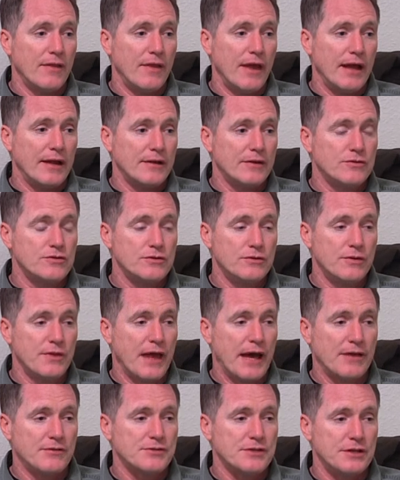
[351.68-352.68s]
that
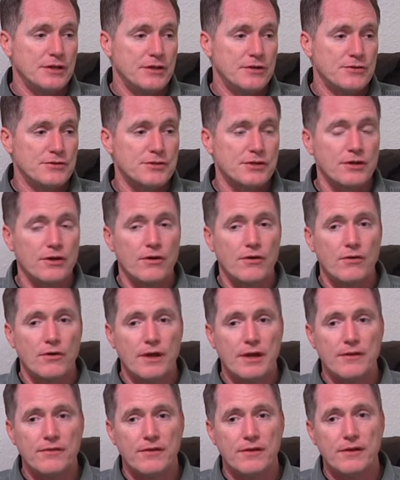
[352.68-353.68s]
2,000 years ago
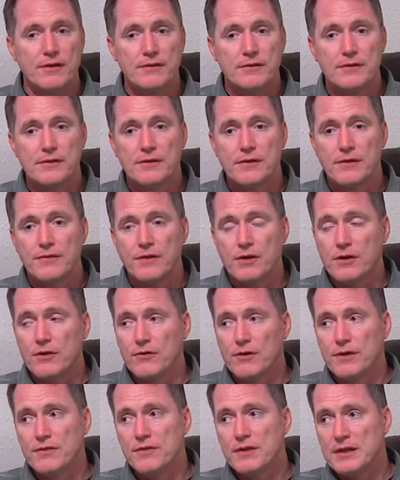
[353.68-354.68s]
in the in the
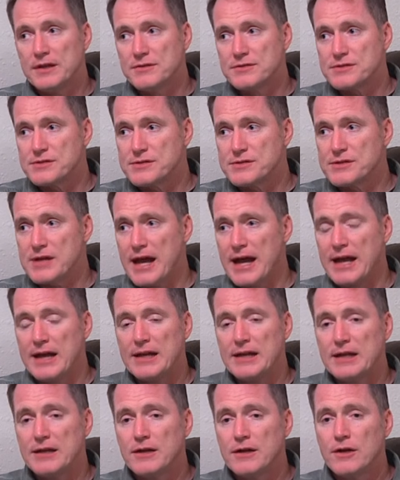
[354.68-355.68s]
Corinthian
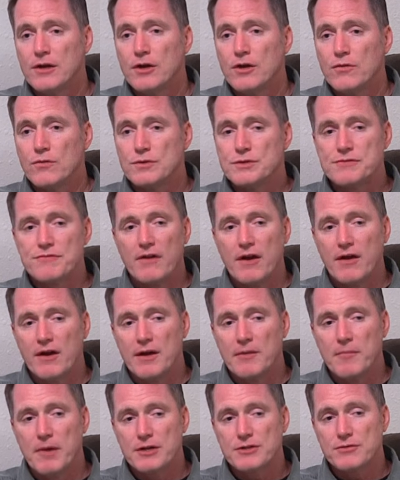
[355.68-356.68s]
society was
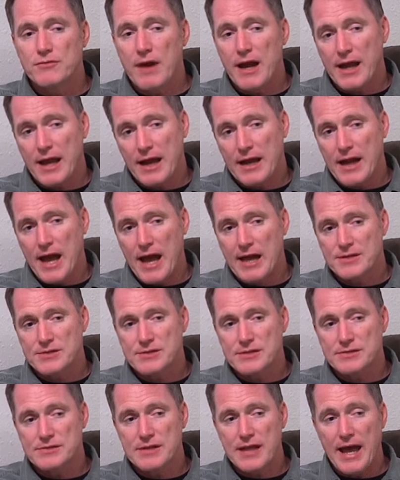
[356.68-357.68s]
very much
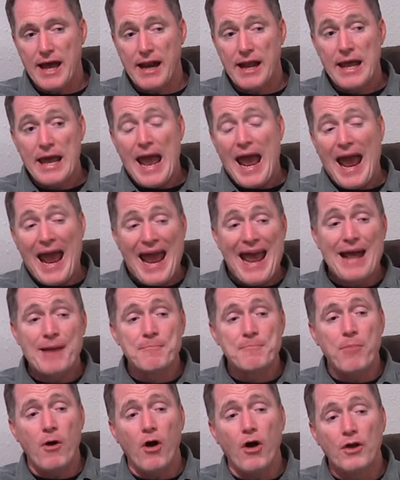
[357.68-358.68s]
recognized as that.
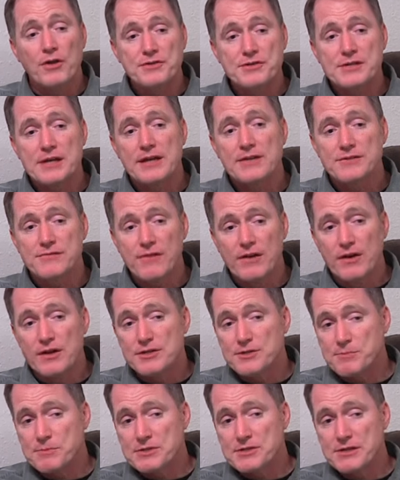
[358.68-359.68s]
And Paul says very
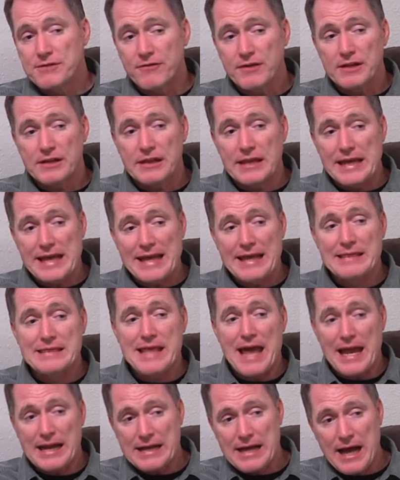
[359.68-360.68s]
specifically in
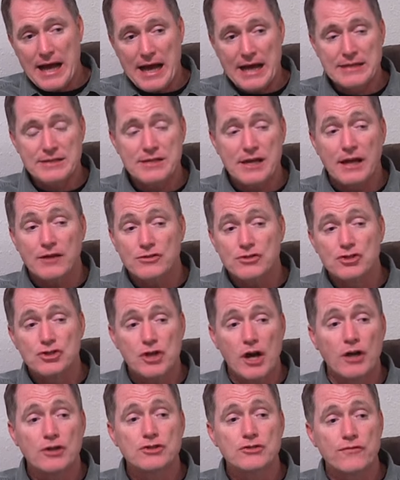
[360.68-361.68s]
that context,
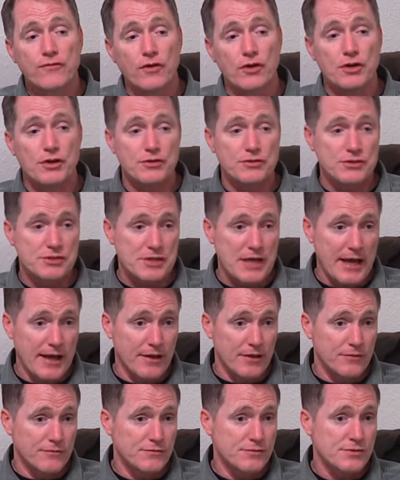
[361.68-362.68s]
judge for
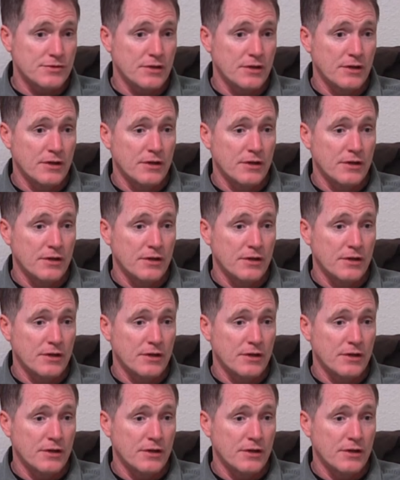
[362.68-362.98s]
yourselves.